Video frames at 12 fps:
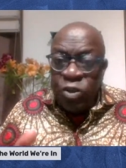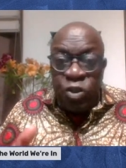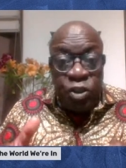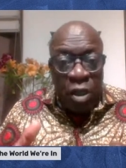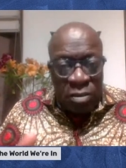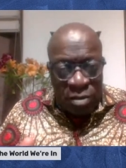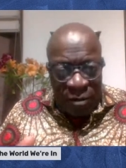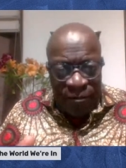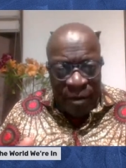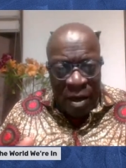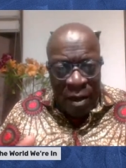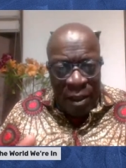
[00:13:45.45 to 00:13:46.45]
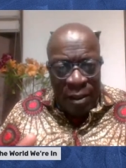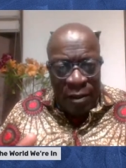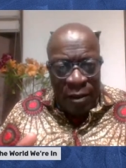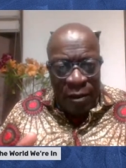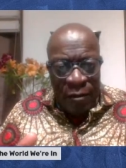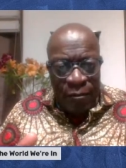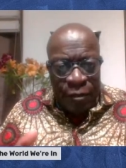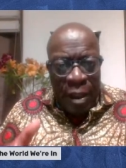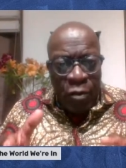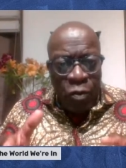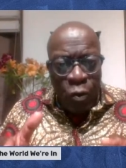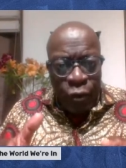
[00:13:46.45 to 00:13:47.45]
justify
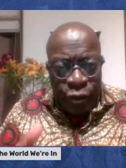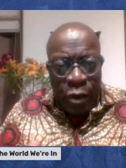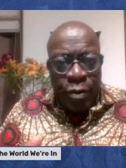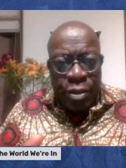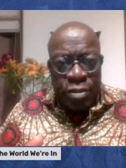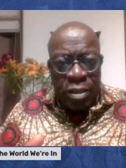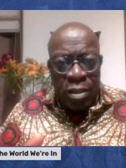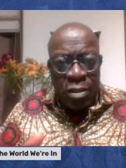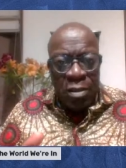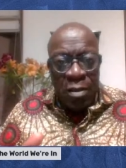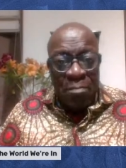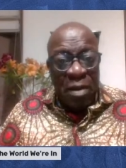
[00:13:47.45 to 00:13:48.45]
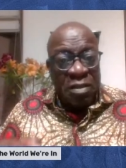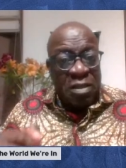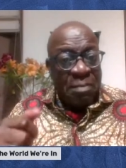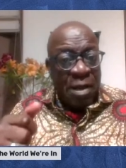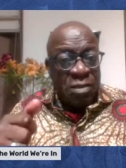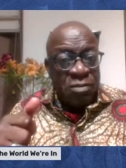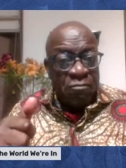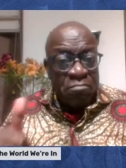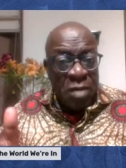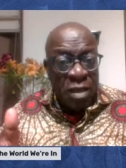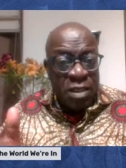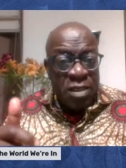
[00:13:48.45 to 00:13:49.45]
their authority by the amount of
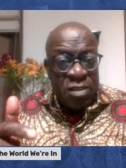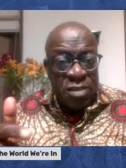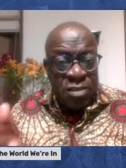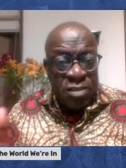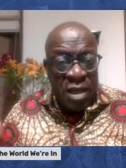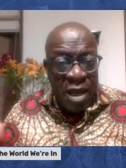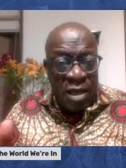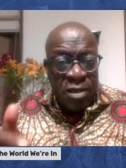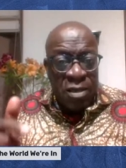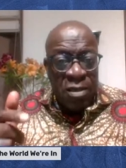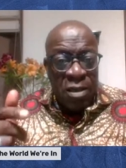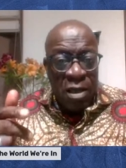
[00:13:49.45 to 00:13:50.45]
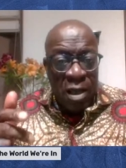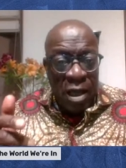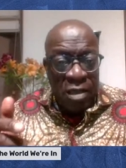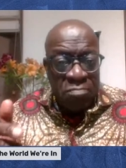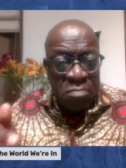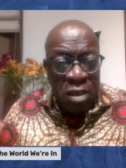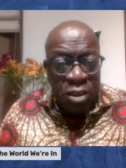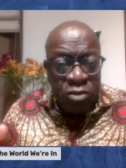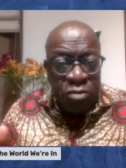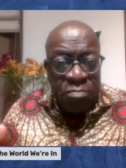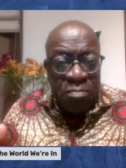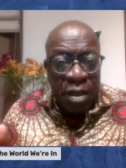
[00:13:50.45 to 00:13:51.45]
money, tech, and
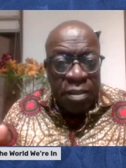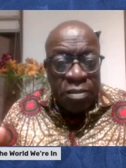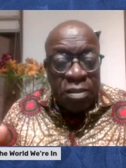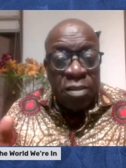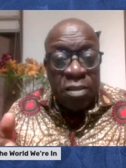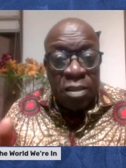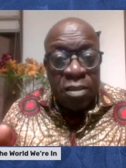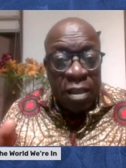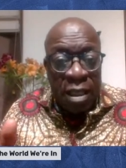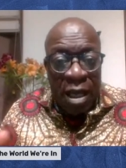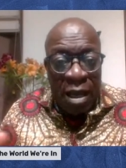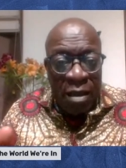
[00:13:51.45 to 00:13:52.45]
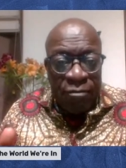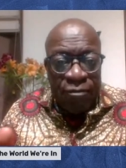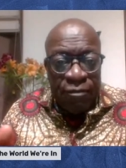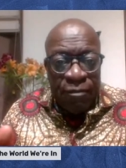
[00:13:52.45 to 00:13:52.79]
military might that they have.